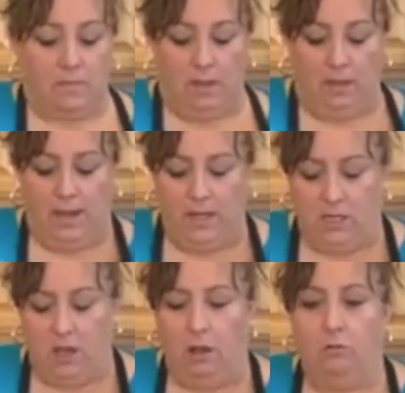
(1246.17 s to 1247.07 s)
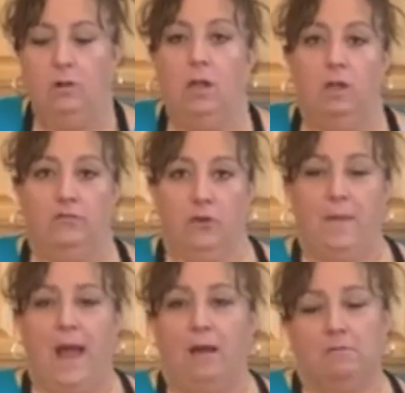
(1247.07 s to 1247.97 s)
Let it go for
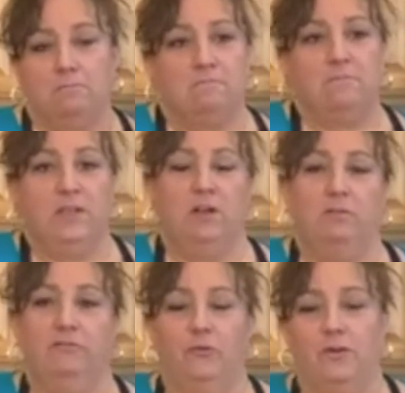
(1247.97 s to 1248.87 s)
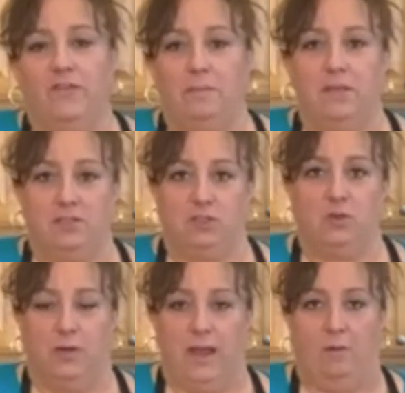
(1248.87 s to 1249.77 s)
about, 45 minutes
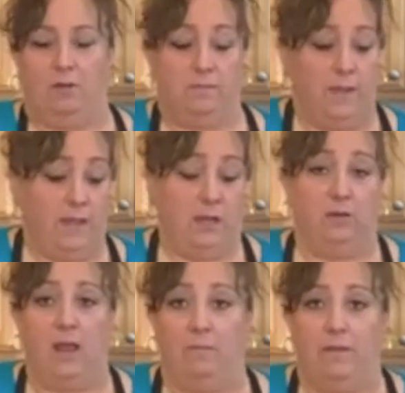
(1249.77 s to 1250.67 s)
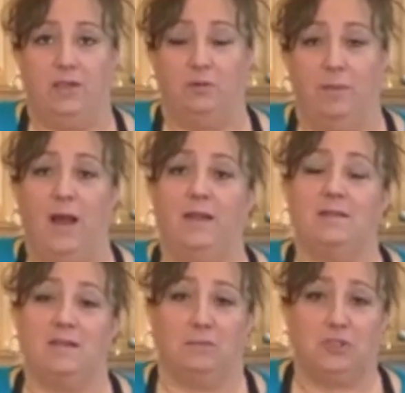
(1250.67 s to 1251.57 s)
to an hour, depending on how big your pot
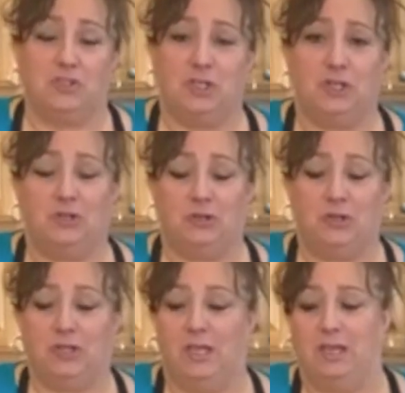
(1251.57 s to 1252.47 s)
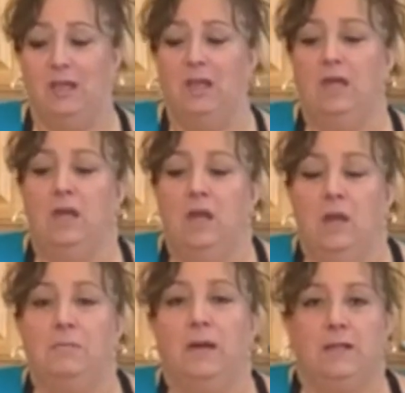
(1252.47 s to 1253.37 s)
is, how much chicken you're cooking.
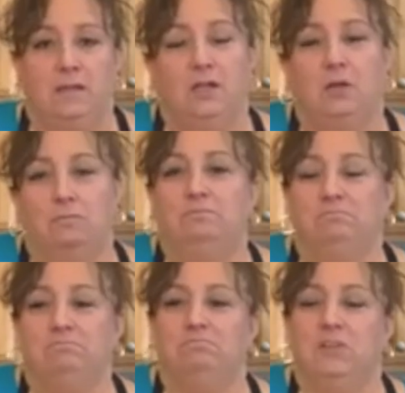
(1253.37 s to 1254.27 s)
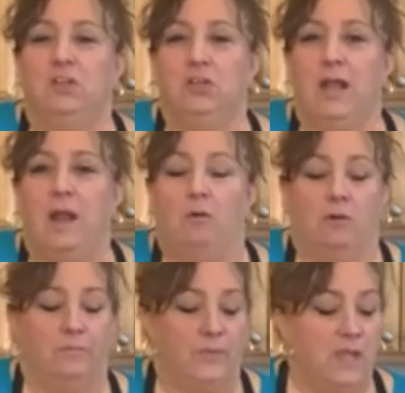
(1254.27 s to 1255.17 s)
But, a good
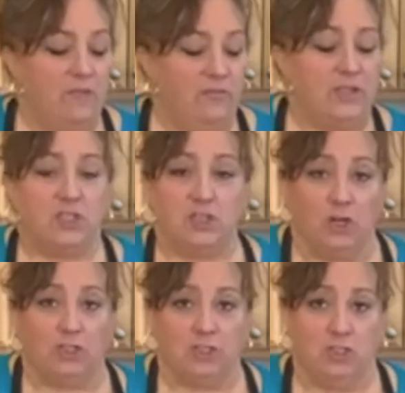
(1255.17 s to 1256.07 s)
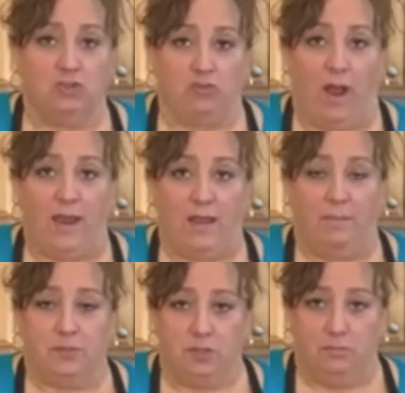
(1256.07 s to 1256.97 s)
hour. If it starts to dry
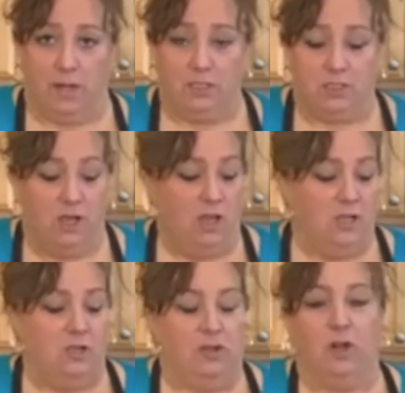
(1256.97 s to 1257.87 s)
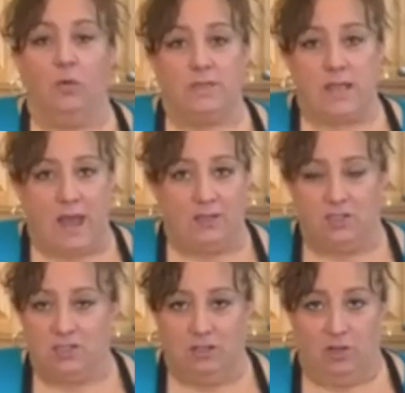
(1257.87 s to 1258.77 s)
up too much, you can always add
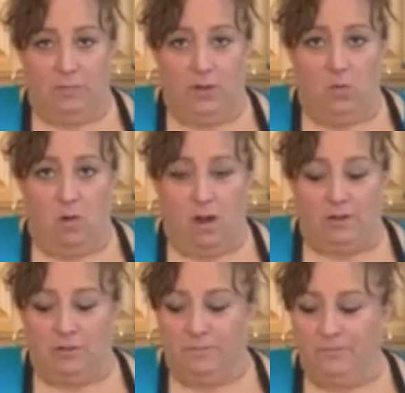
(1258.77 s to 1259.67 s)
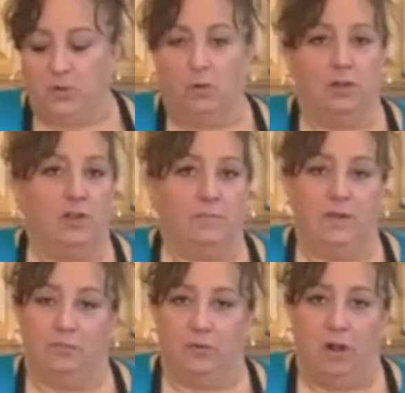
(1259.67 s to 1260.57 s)
just a little bit of water or a little bit
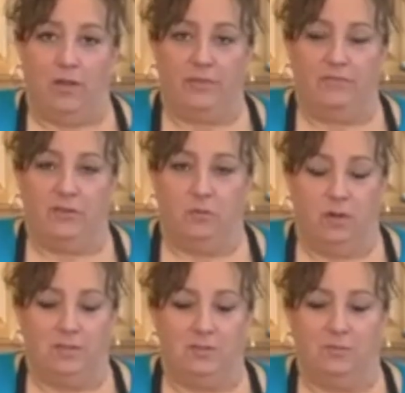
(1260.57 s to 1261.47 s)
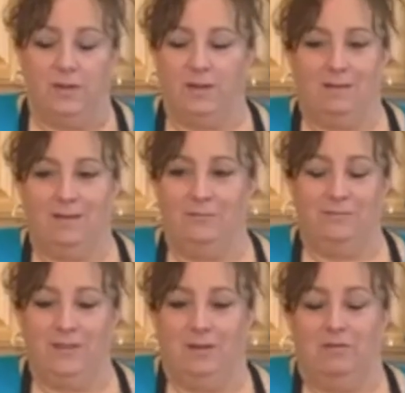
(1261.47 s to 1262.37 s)
of broth if you want to. But,
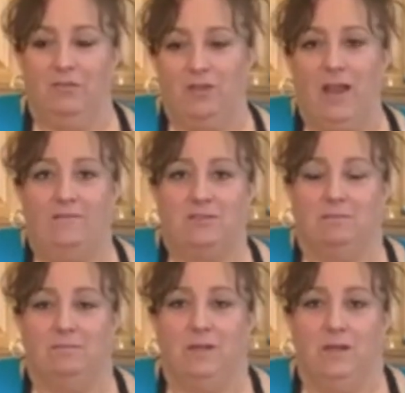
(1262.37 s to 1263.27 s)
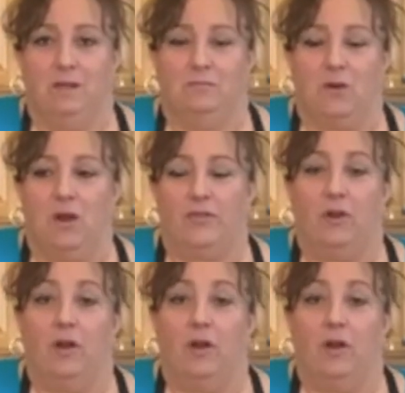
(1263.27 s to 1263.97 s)
if you have some broth